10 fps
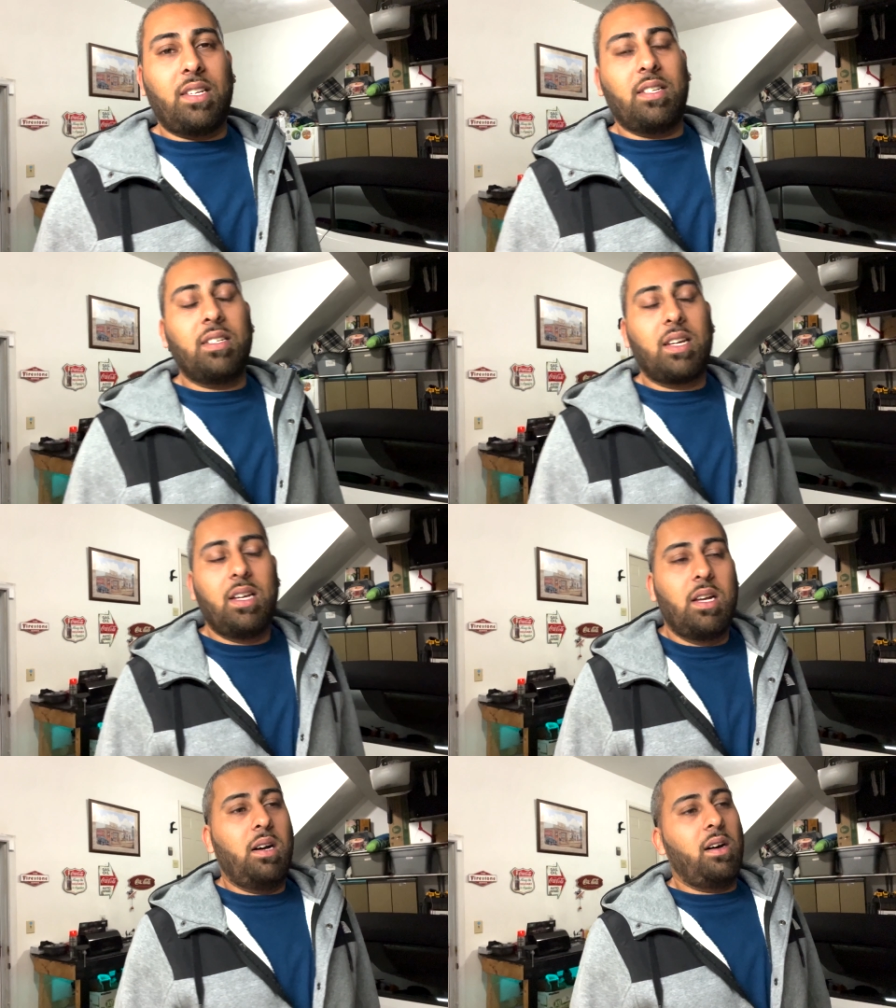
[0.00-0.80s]
And
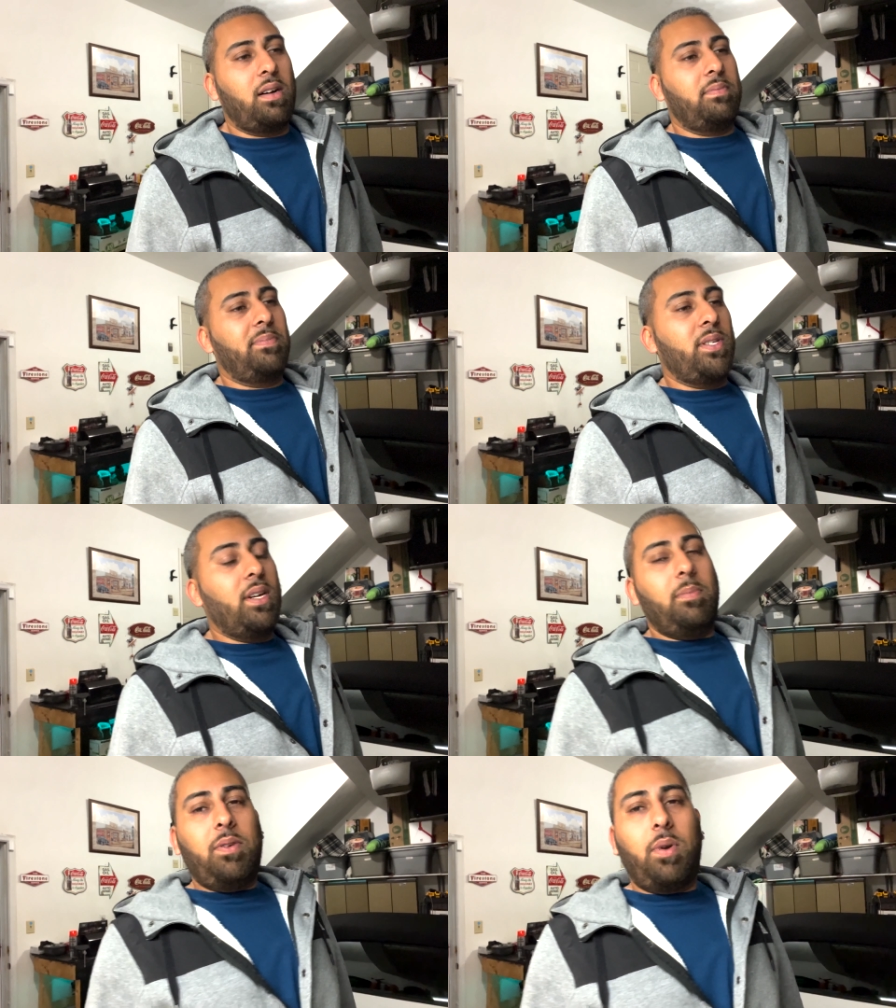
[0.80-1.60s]
but you
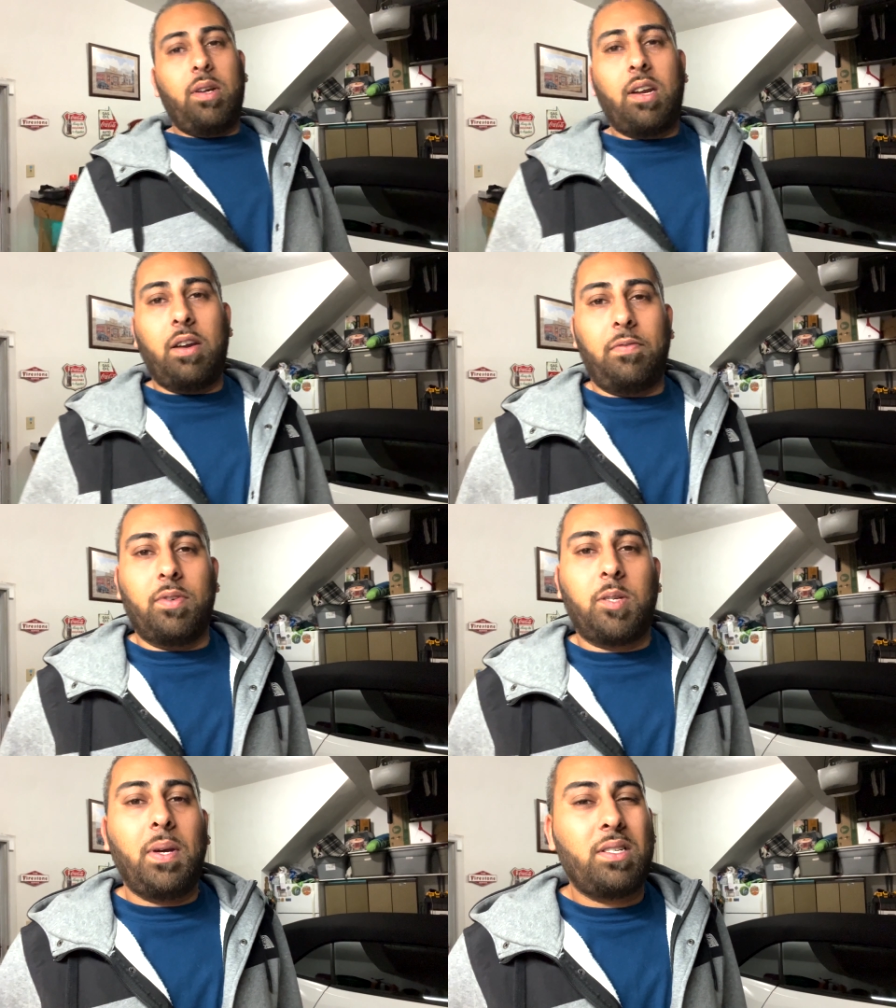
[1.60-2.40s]
got to be very careful,
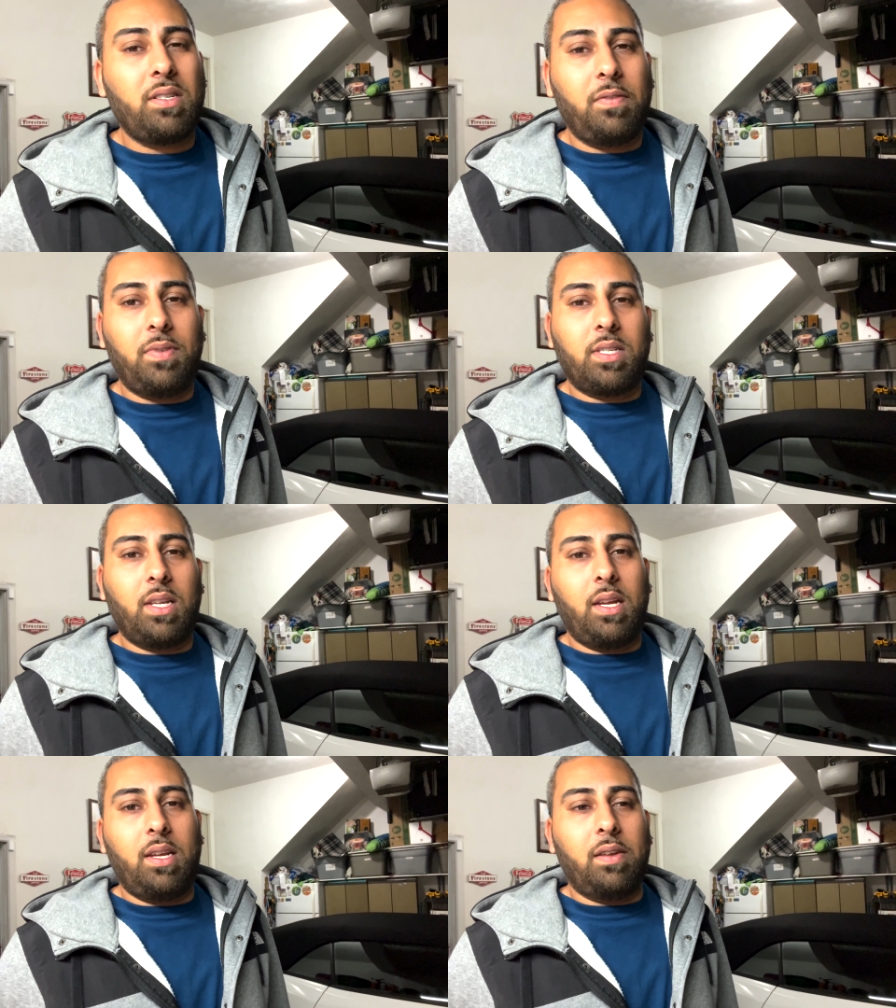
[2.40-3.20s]
especially if it's
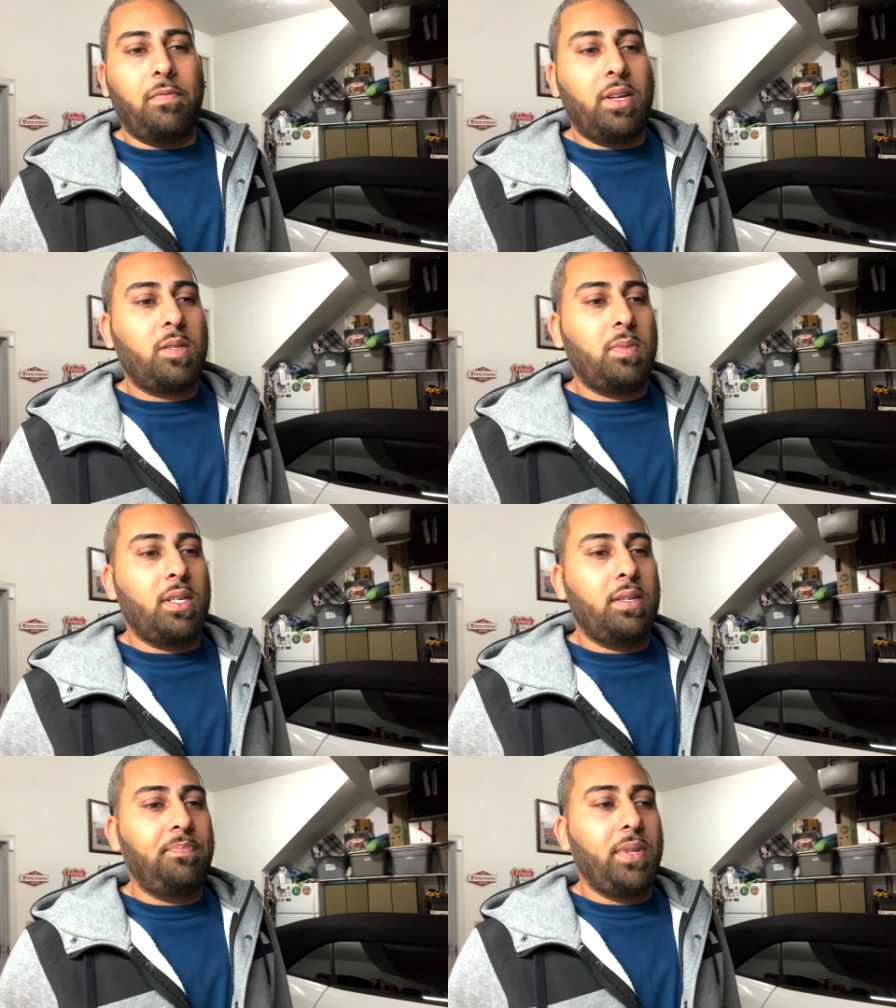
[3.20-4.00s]
a
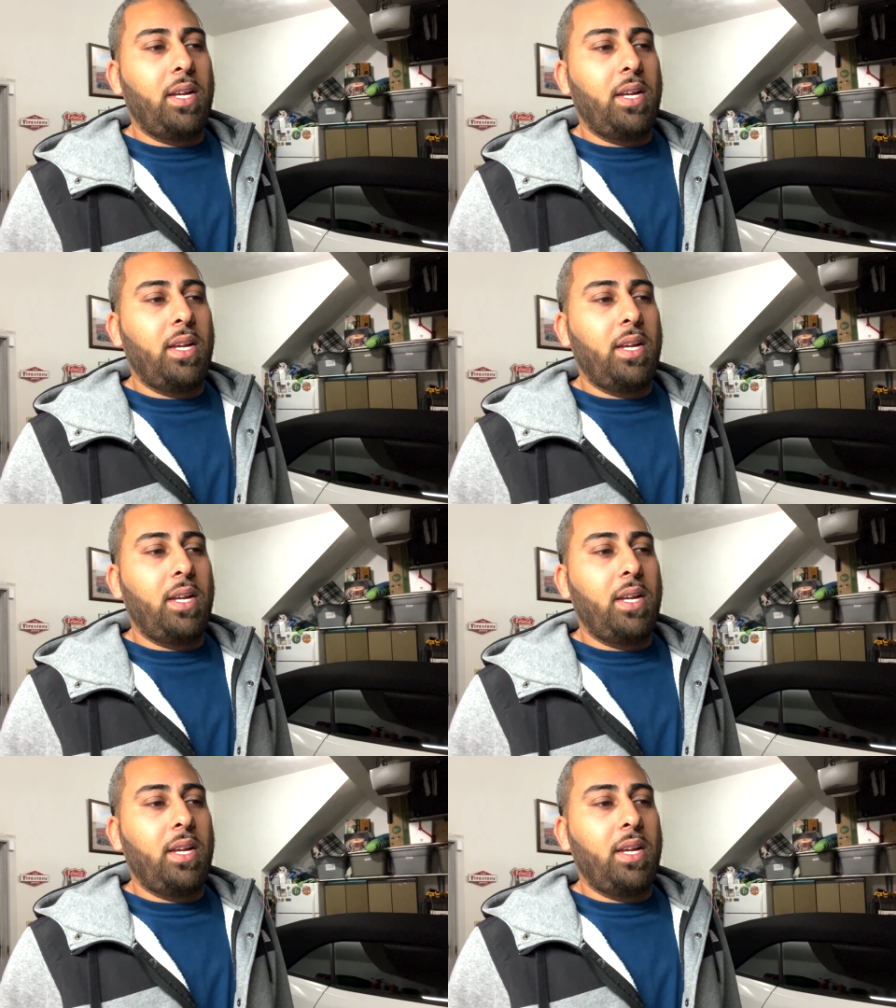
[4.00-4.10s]
investment.